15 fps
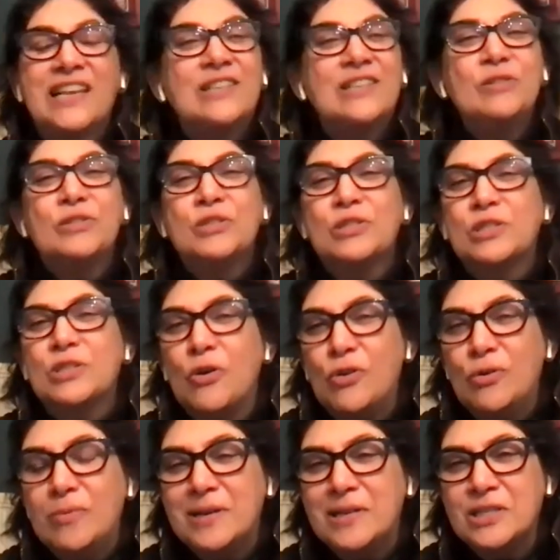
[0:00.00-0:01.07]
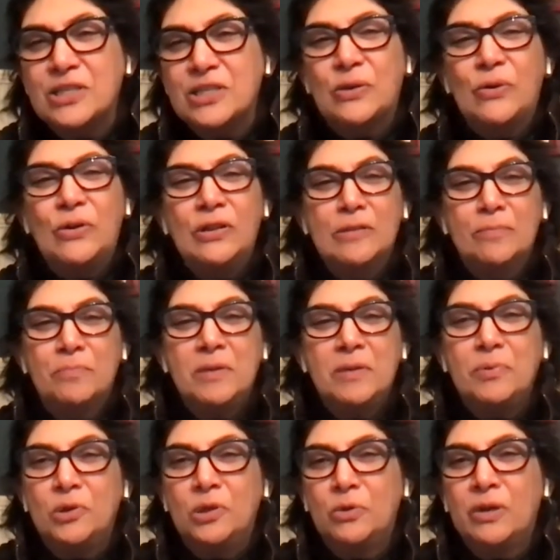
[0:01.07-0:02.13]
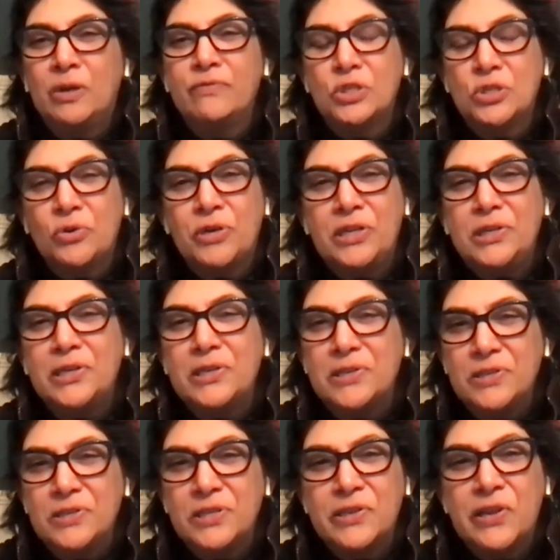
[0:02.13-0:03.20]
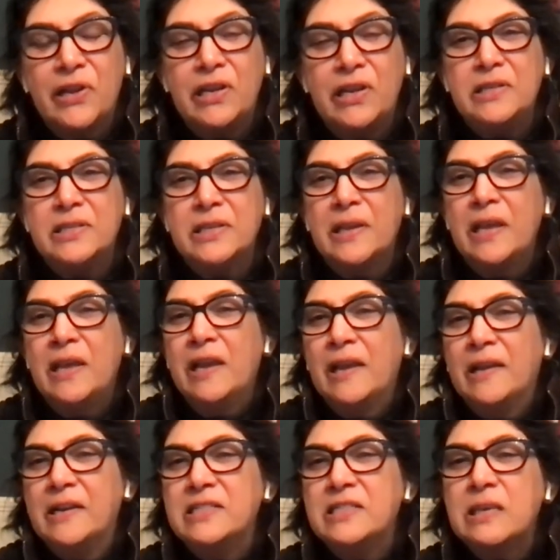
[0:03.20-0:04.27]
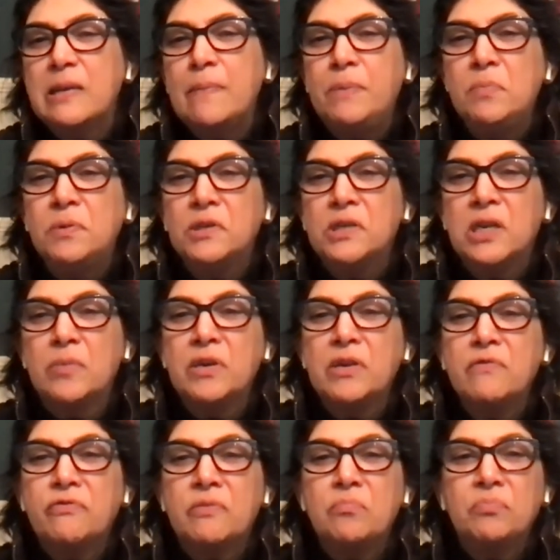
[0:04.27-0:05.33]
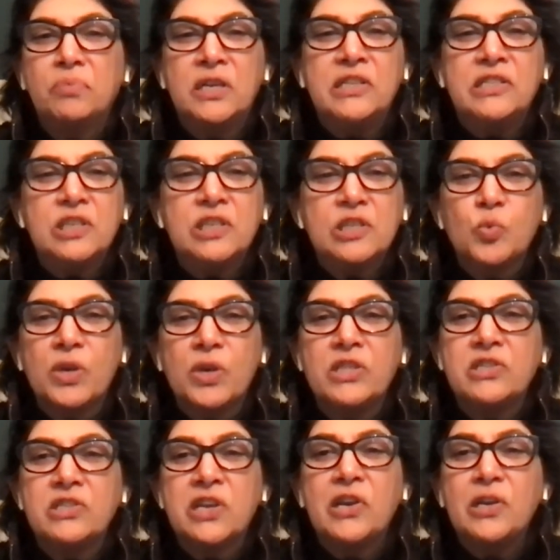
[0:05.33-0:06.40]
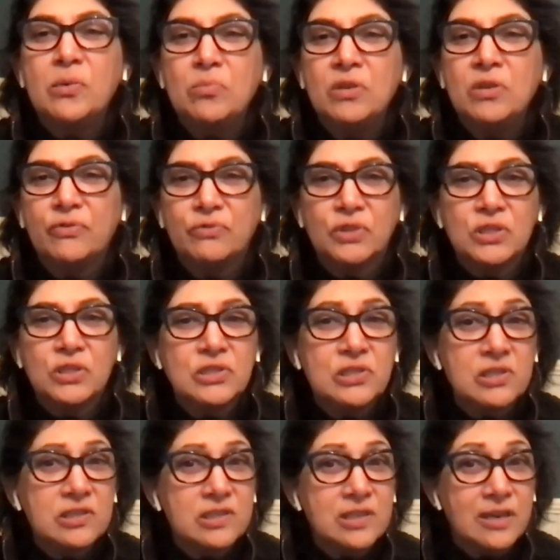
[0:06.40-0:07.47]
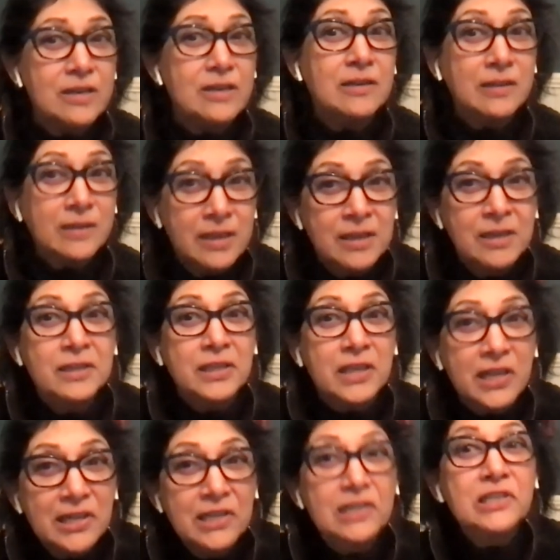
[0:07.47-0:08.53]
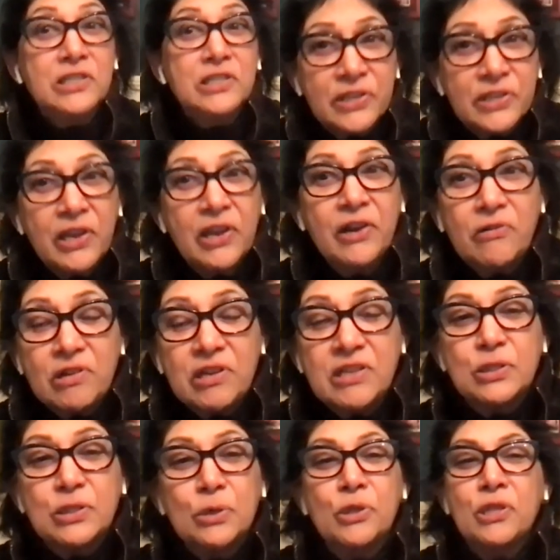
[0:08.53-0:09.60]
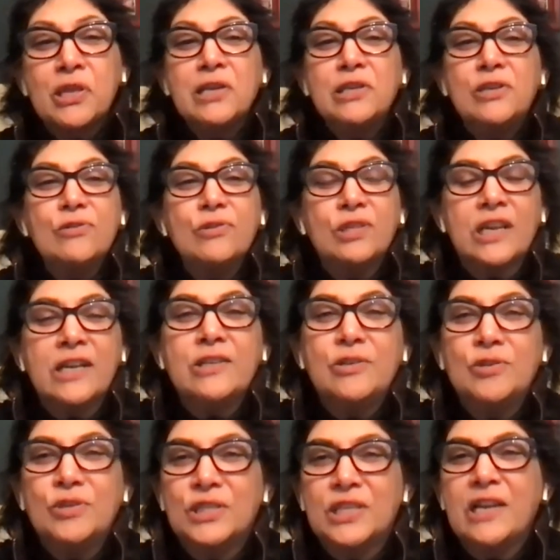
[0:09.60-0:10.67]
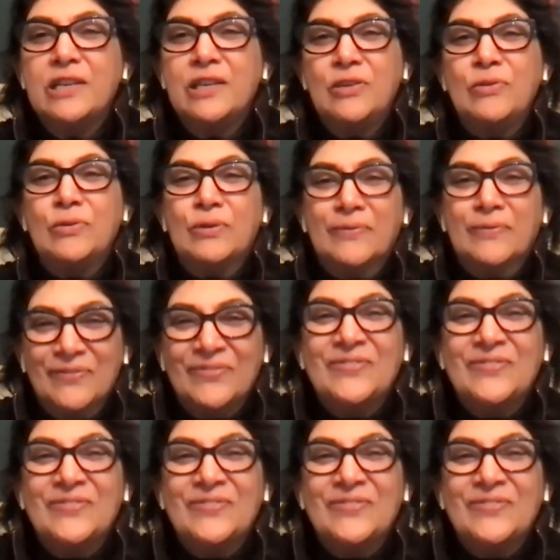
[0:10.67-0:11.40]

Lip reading: thank you so much to all the people who have joined in tonight. And I see people coming from places where the time differences are kind of scary. So thank you, thank you, thank you.